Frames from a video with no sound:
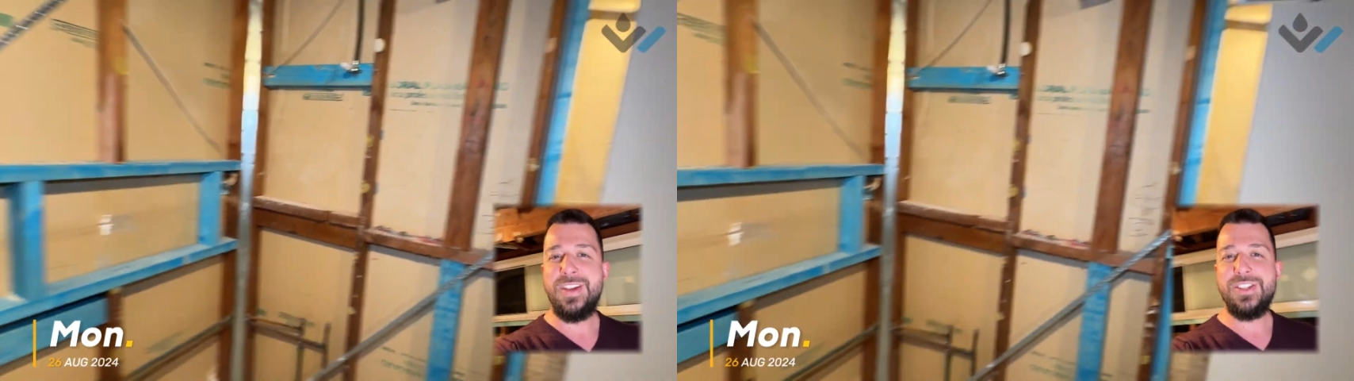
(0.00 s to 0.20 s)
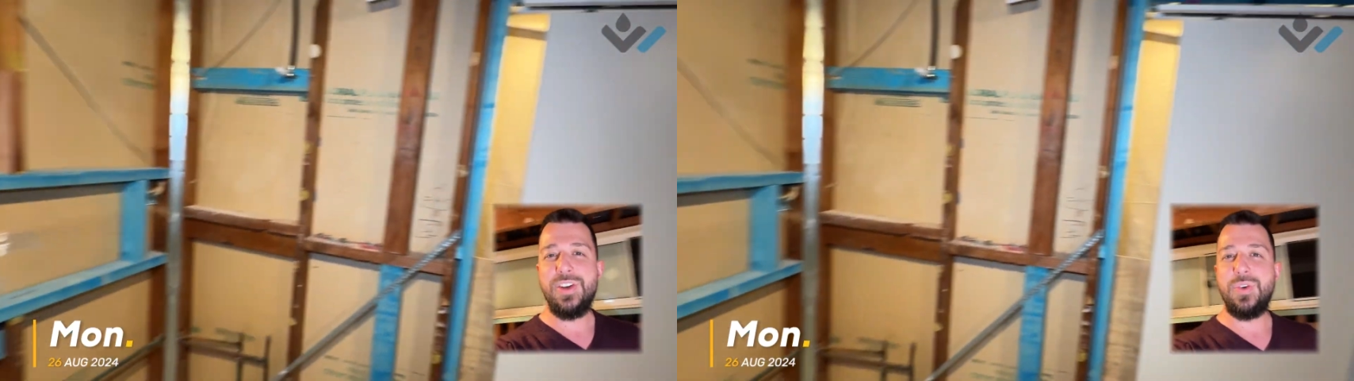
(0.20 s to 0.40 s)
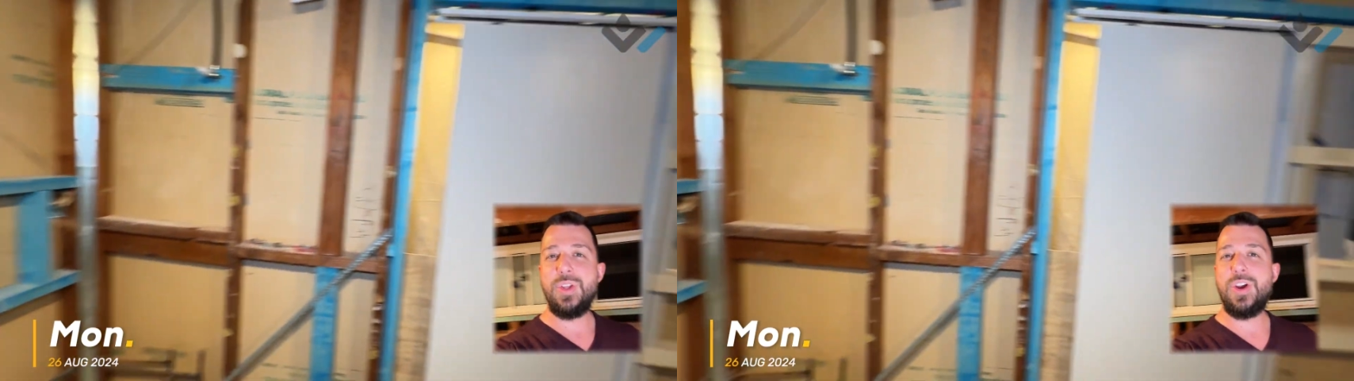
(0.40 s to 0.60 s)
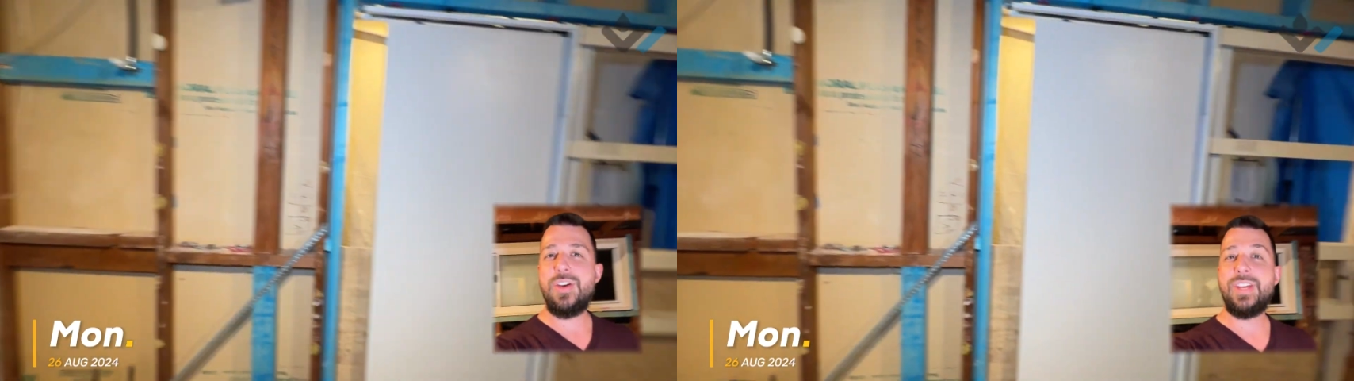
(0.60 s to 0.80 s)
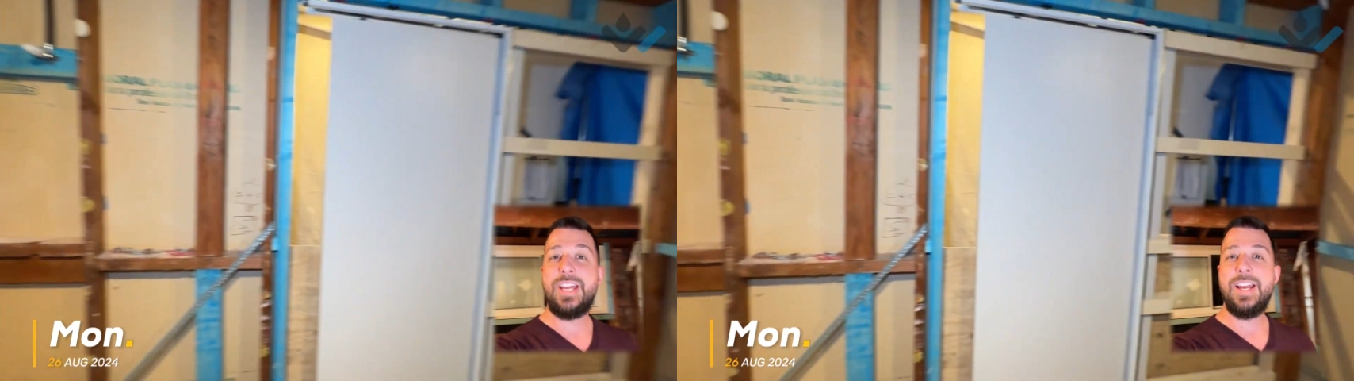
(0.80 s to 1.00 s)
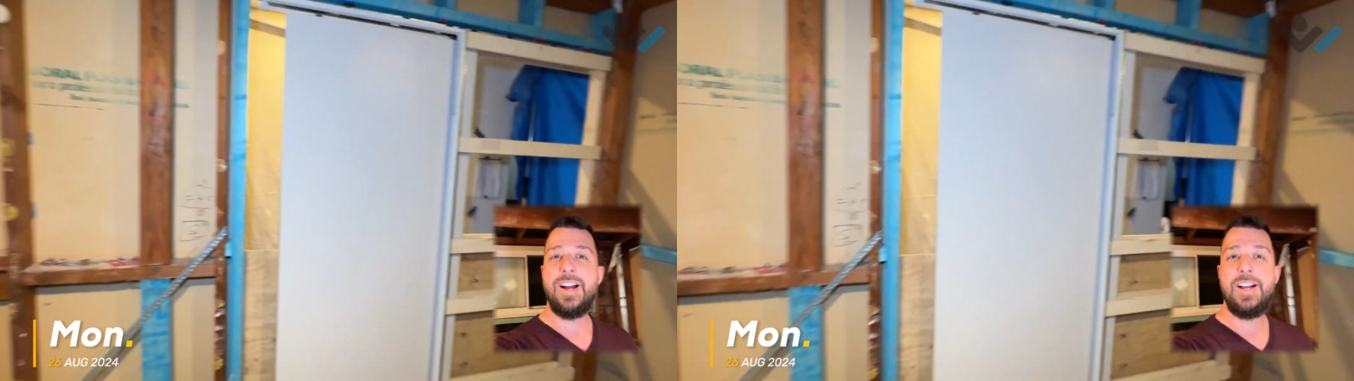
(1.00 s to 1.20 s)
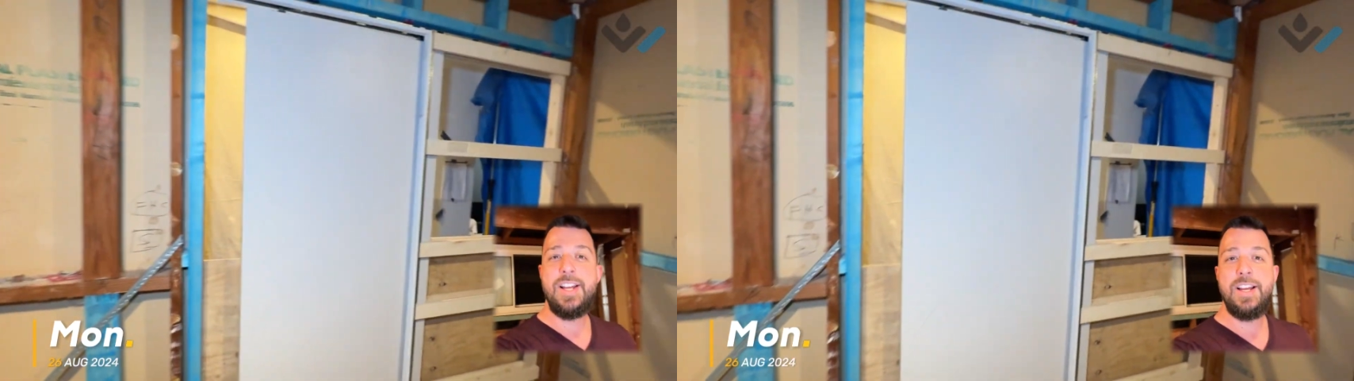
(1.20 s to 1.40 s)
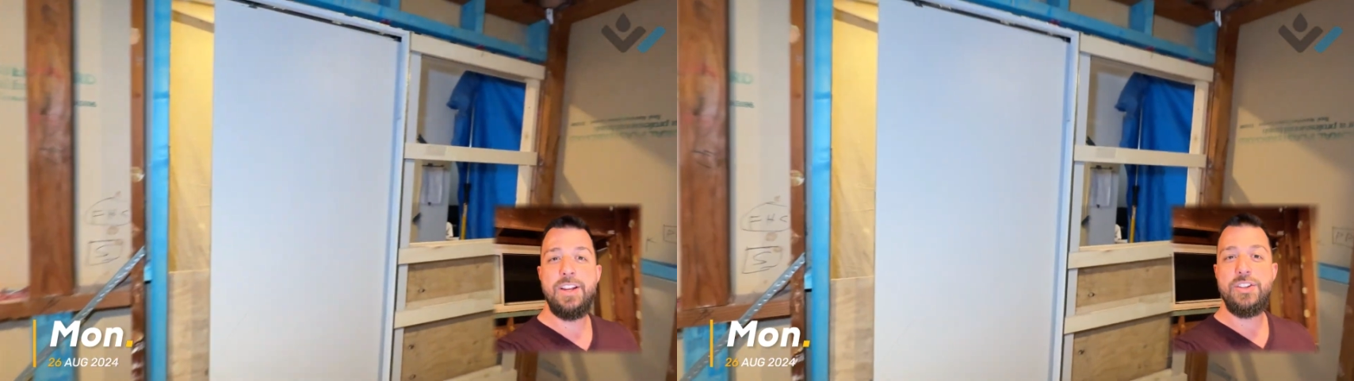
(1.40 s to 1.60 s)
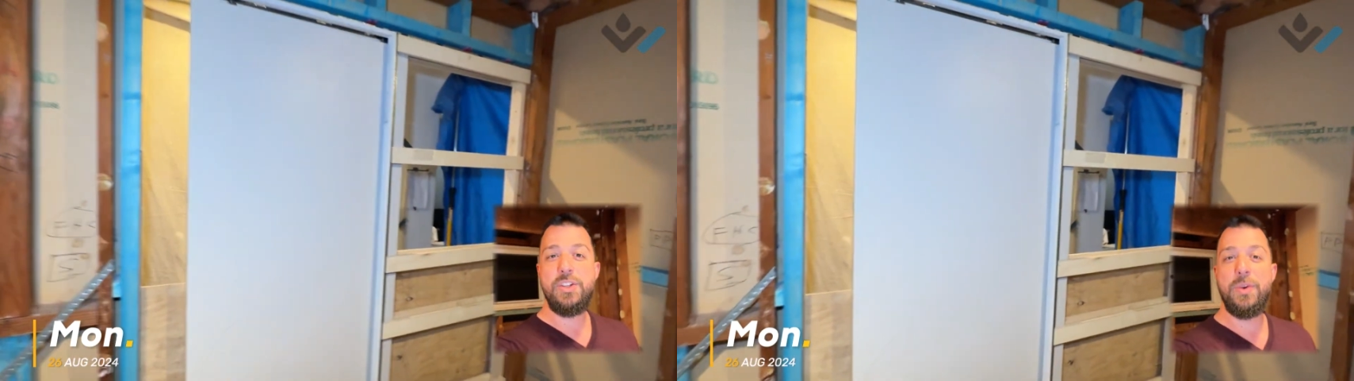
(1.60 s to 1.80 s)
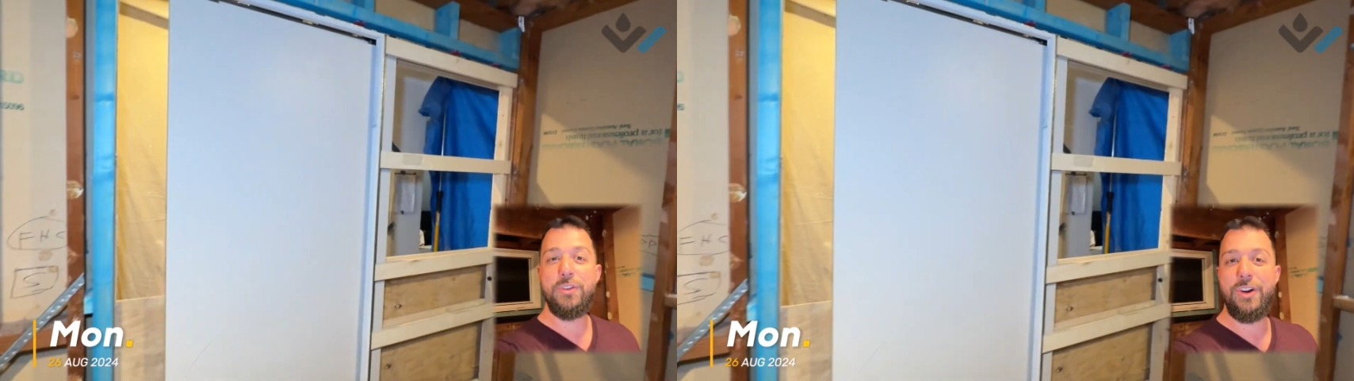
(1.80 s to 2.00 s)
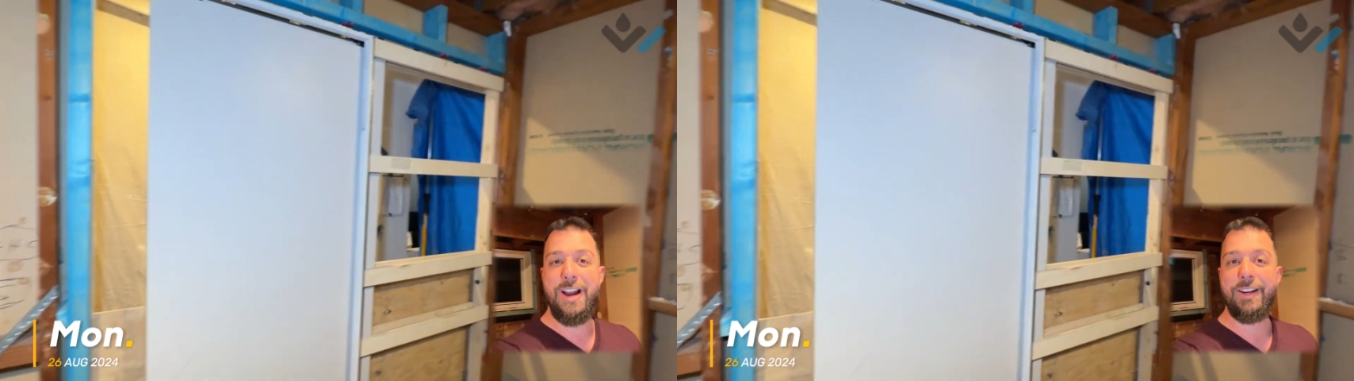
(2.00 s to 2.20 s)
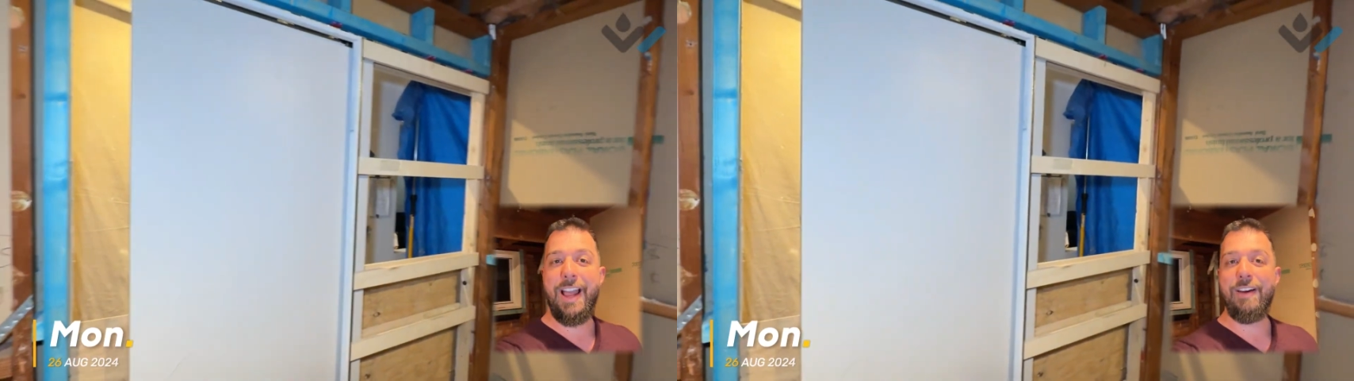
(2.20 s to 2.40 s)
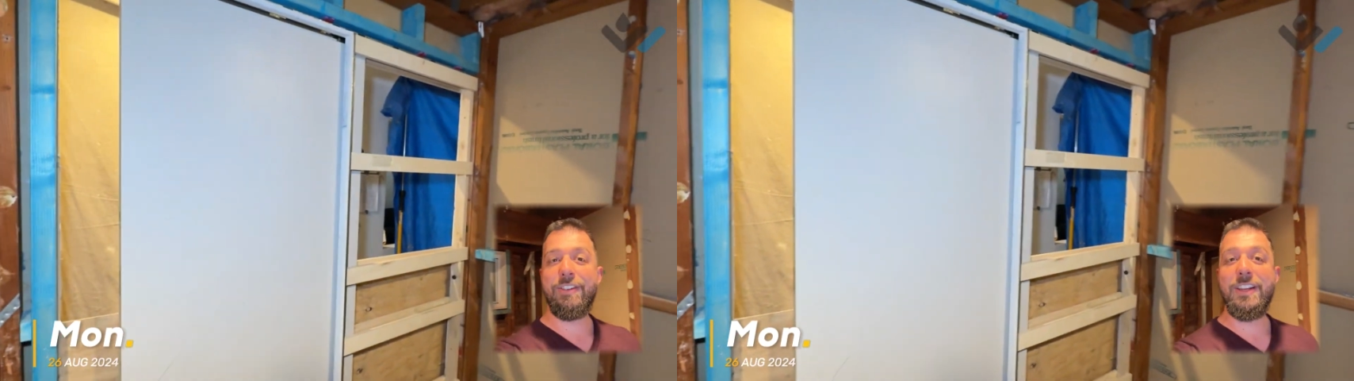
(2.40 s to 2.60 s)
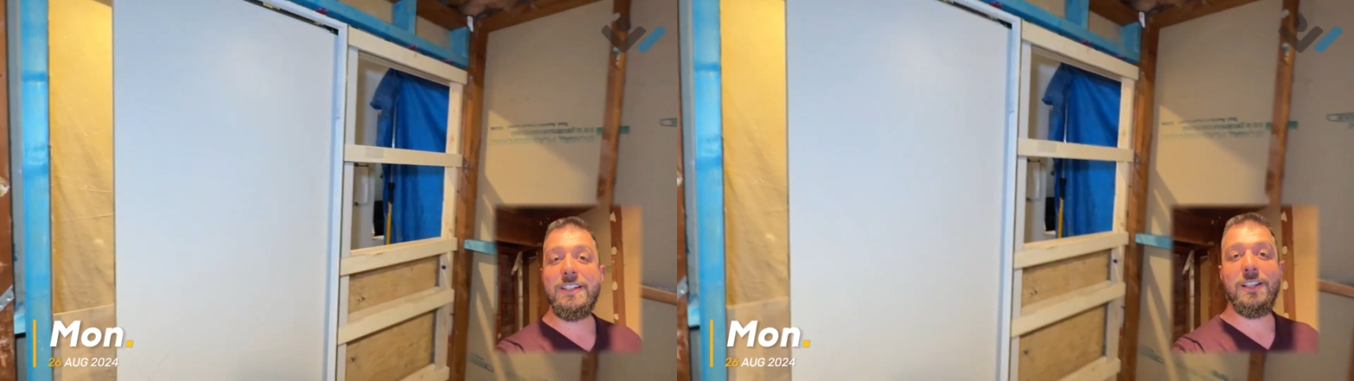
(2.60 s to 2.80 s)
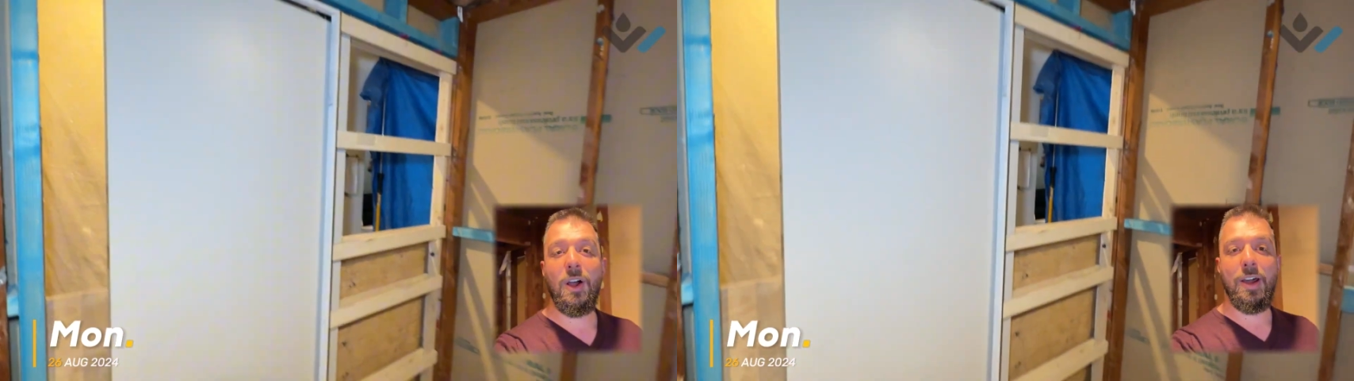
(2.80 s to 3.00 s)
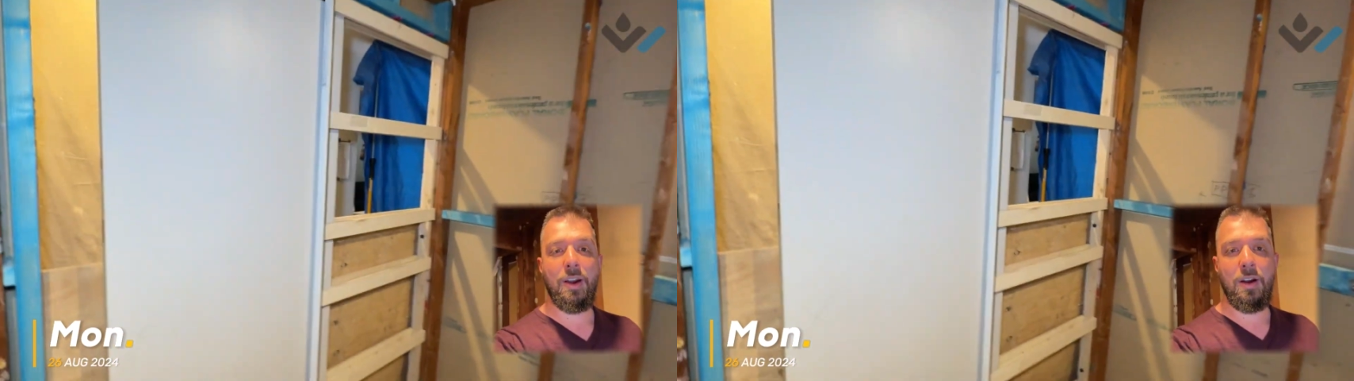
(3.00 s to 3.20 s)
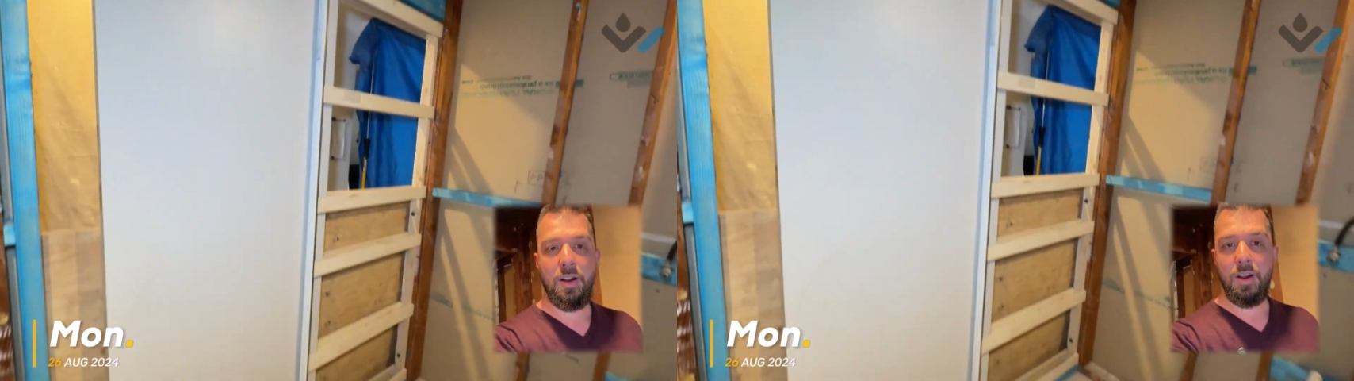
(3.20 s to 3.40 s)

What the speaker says: So if we look over here, you can see we've got our cavity slider.